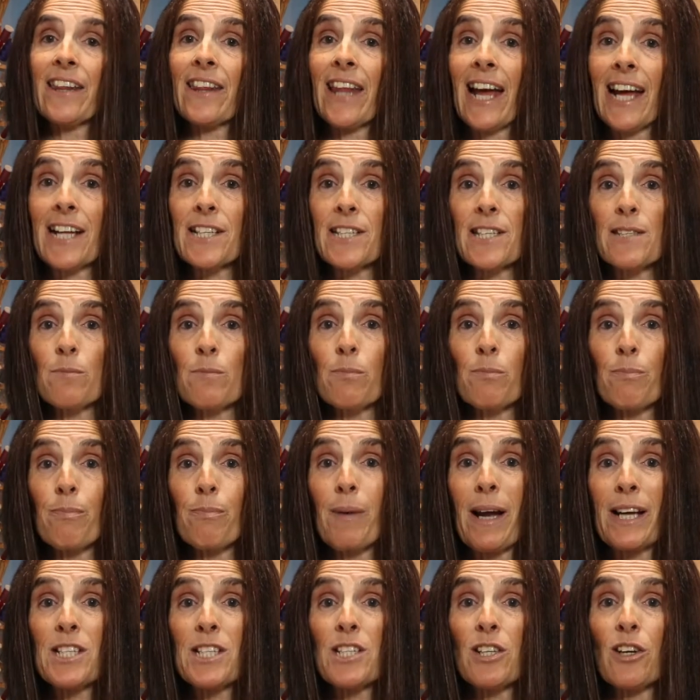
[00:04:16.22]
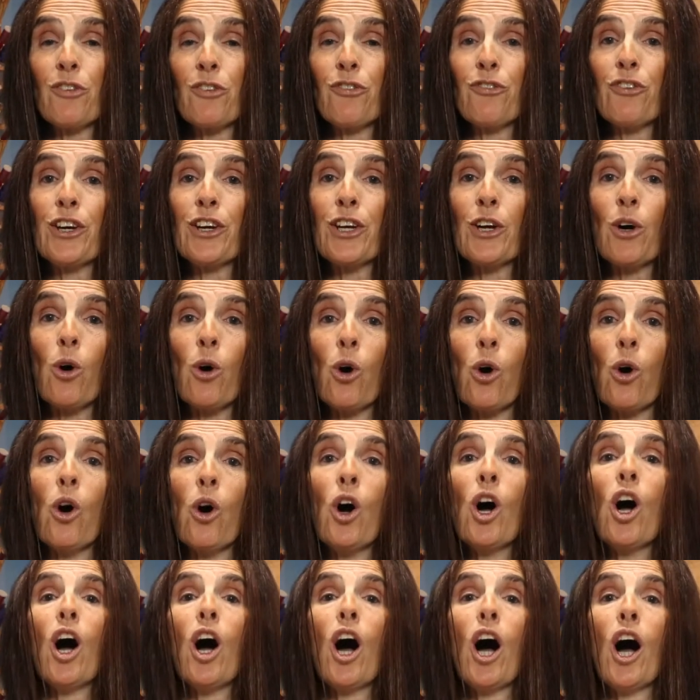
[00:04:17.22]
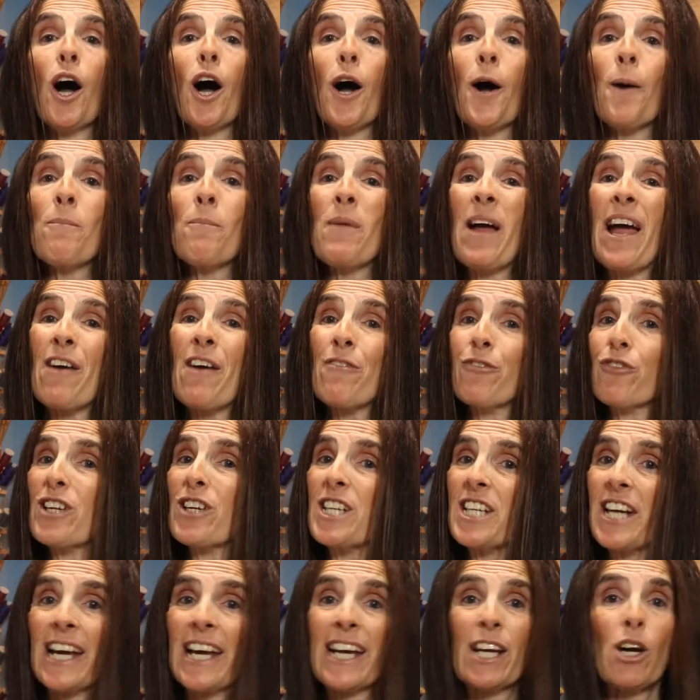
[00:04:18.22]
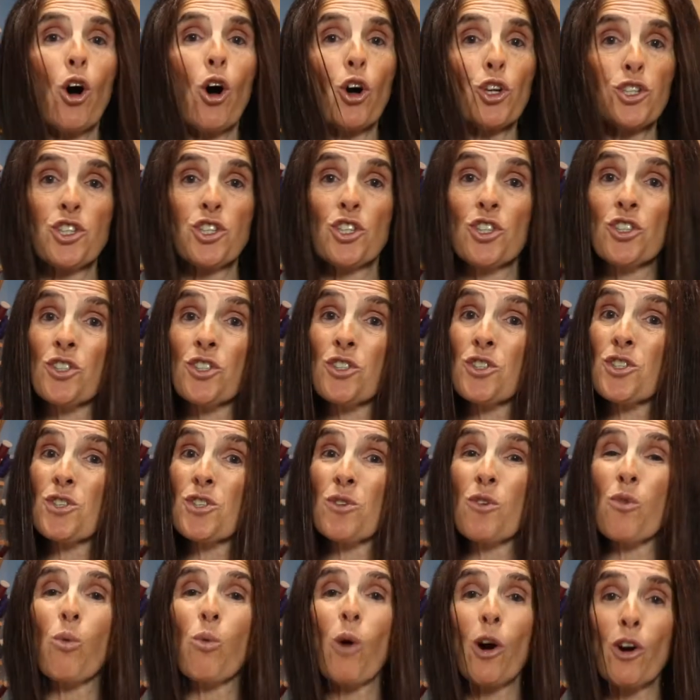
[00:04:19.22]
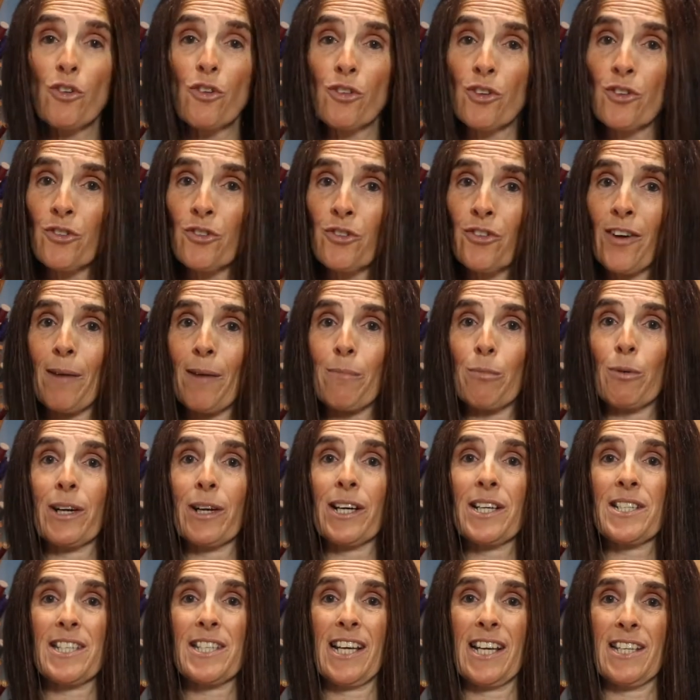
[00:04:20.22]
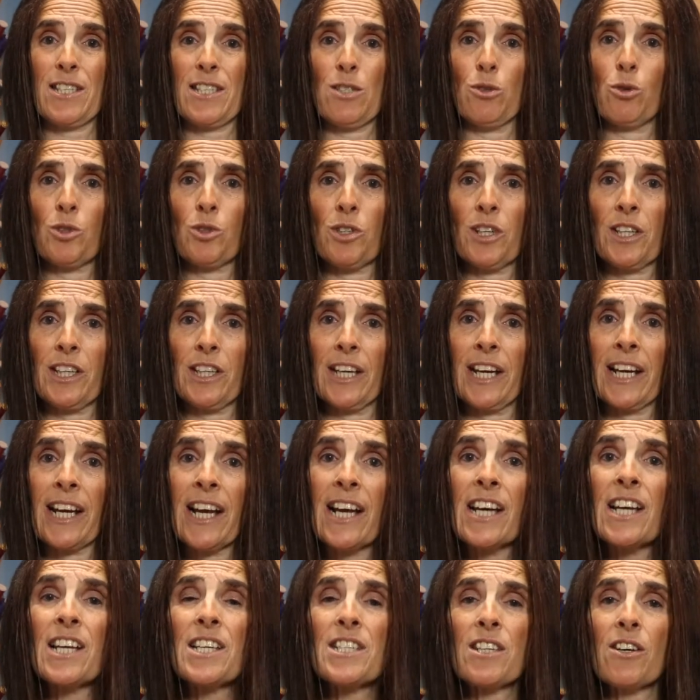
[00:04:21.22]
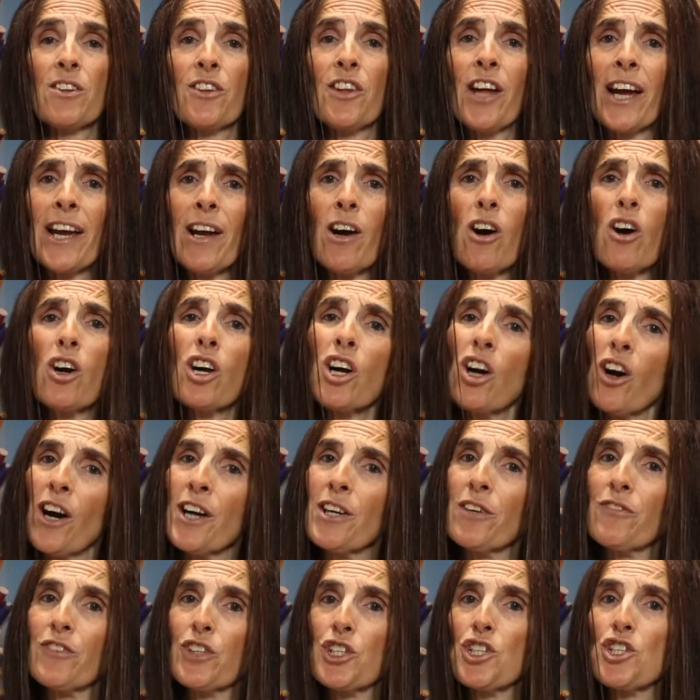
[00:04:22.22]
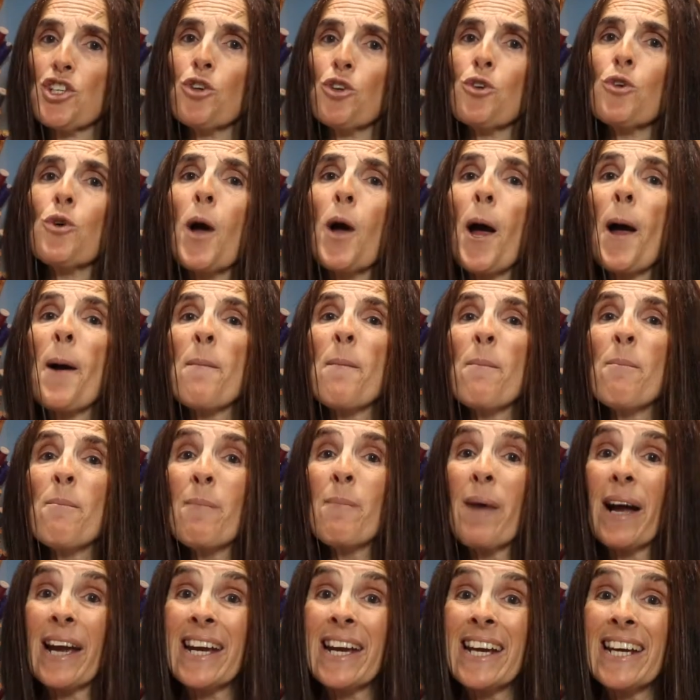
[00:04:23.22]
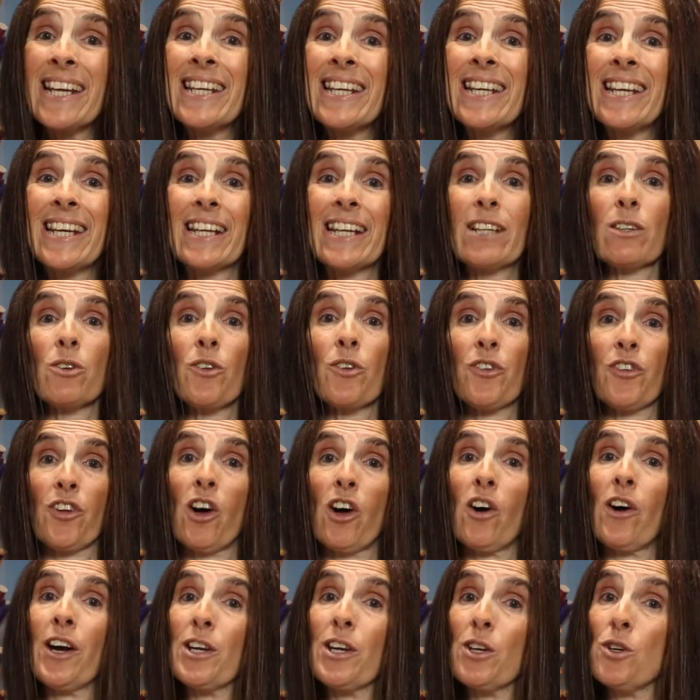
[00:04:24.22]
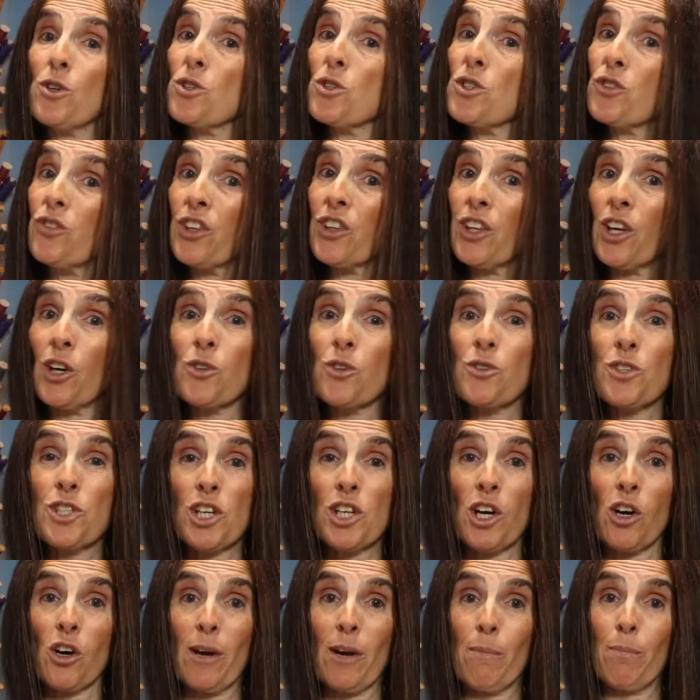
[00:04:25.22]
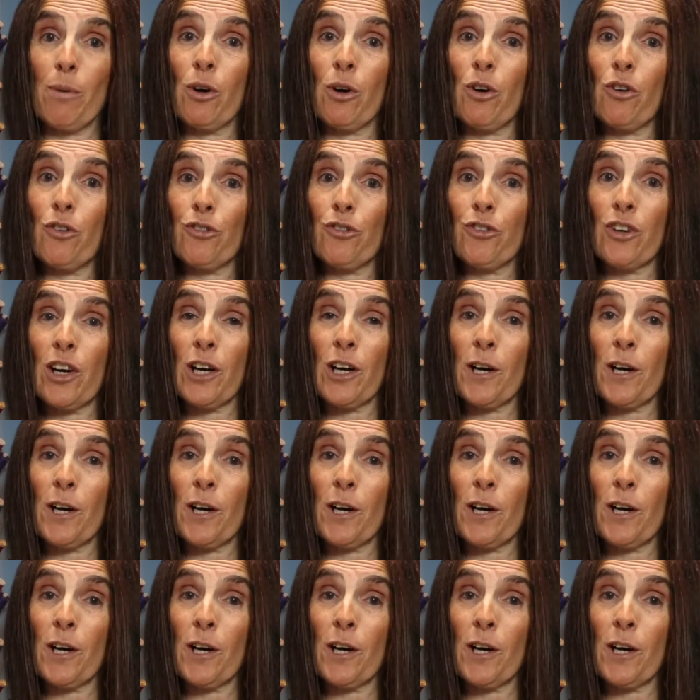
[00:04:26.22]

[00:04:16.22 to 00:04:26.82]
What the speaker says: that's better for your everyday cottons, woven fabrics, that sort of thing. So they are kind of the 2 main needles that I use for those type of